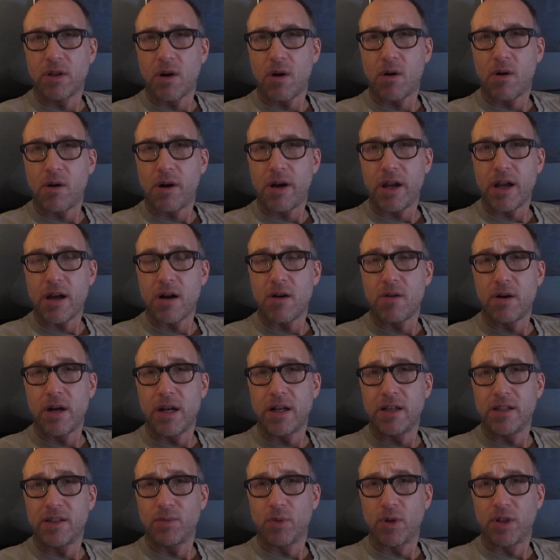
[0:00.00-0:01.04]
Oreo in
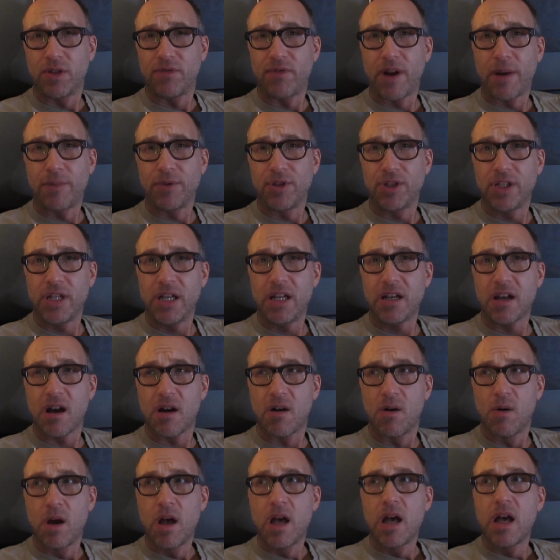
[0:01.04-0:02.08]
a s'mores
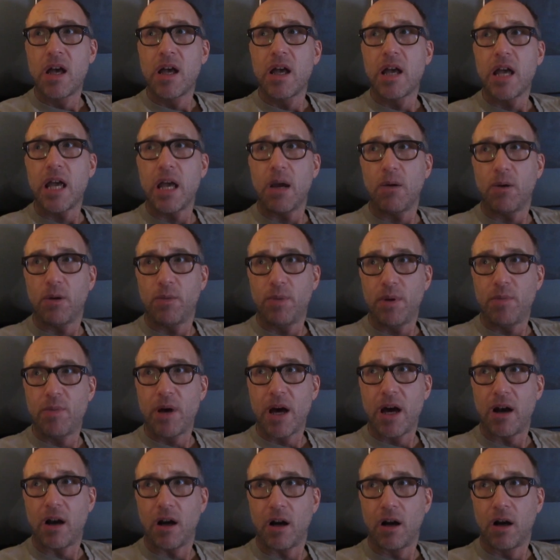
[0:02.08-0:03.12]
frappuccino, it would be
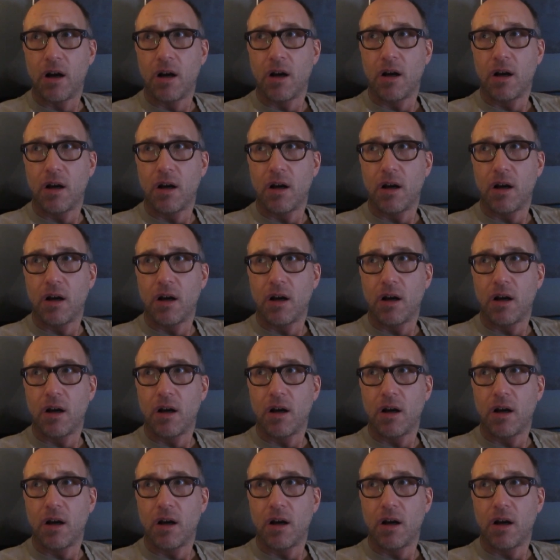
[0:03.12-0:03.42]
better.